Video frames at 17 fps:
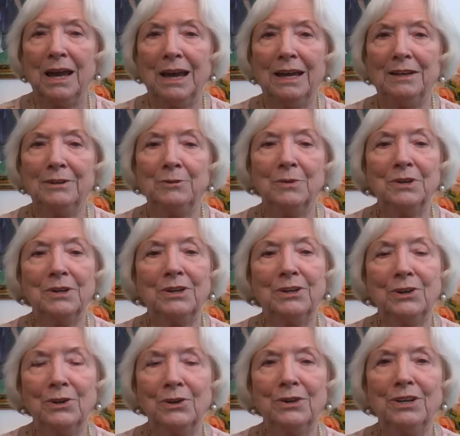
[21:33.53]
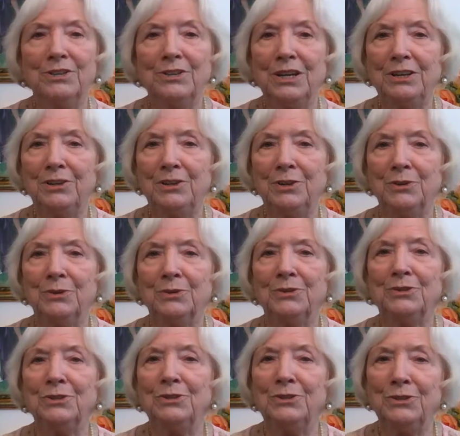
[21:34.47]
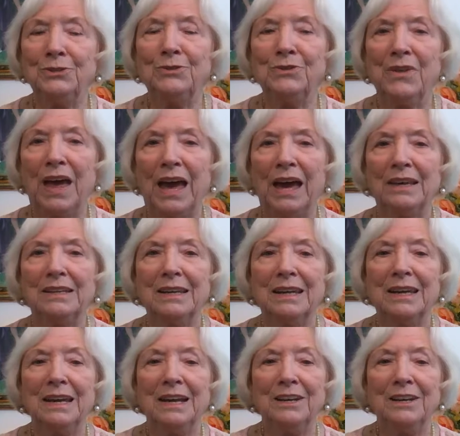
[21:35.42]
And we're encouraging you to do that.